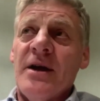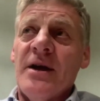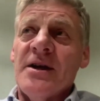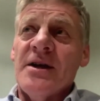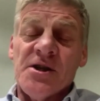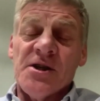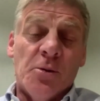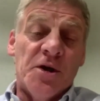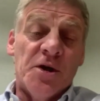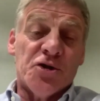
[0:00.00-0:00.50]

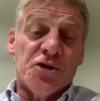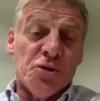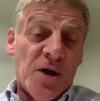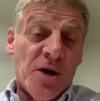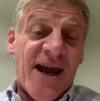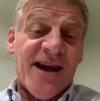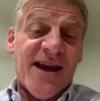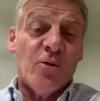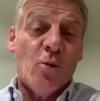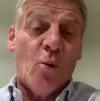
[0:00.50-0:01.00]
So we
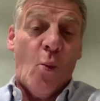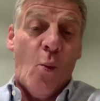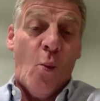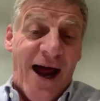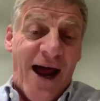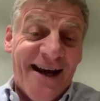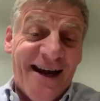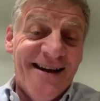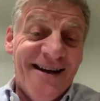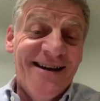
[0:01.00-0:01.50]
tracked
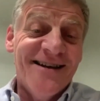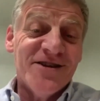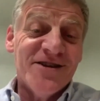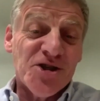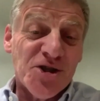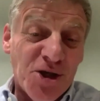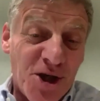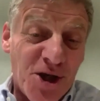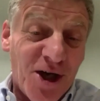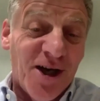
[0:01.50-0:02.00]
one
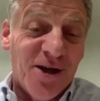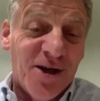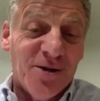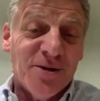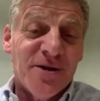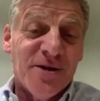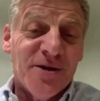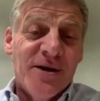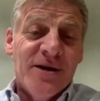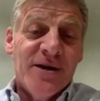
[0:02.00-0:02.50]
child,